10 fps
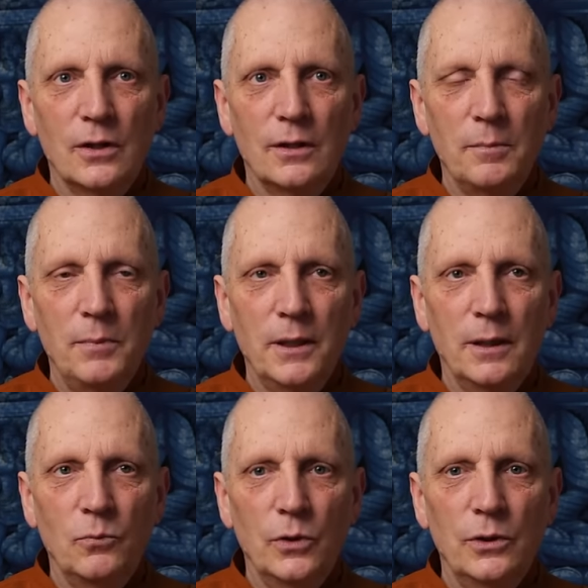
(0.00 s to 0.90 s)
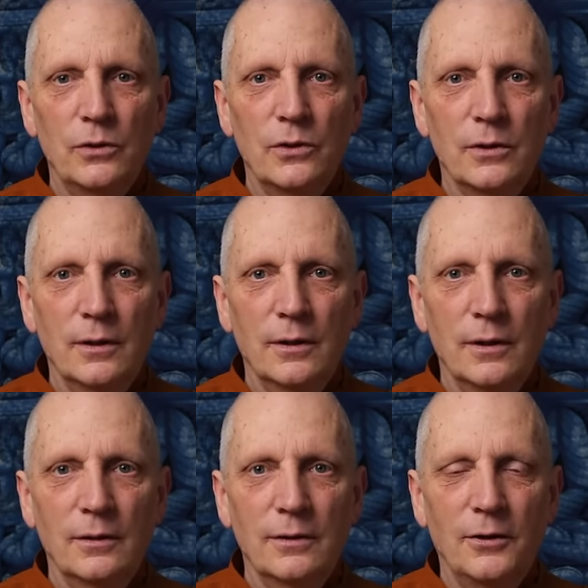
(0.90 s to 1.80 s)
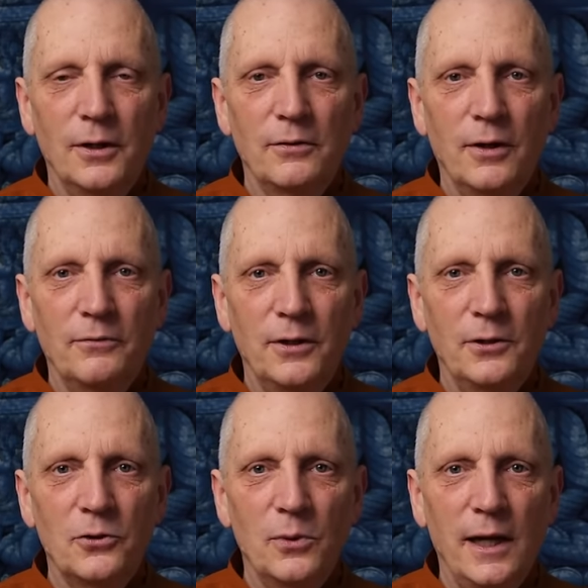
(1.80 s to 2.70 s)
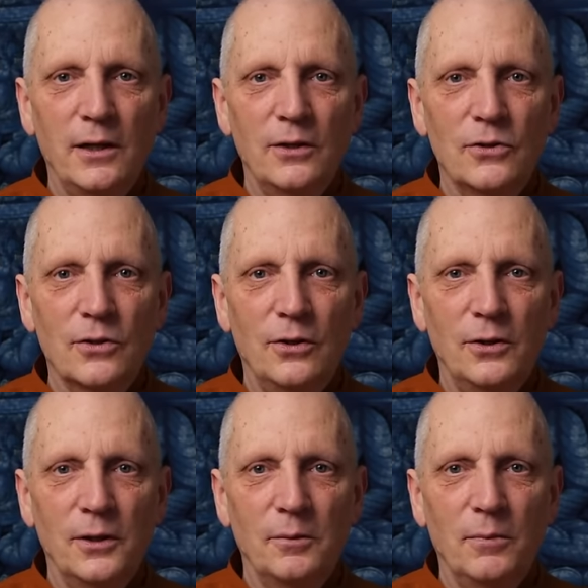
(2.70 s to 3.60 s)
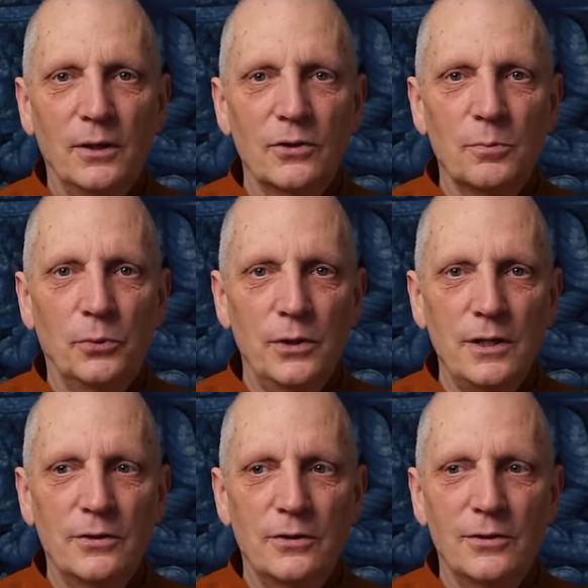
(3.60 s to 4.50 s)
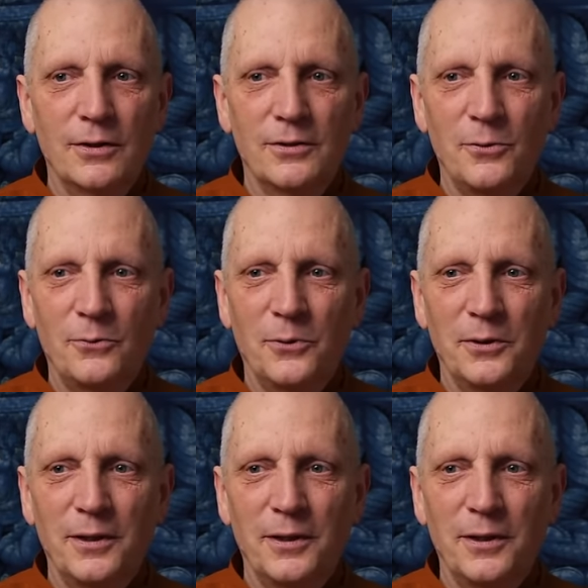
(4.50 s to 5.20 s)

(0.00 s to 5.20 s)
uh, they pick up words. Uh, you know, I, I find the Sri Lankans calling monks priests and so forth.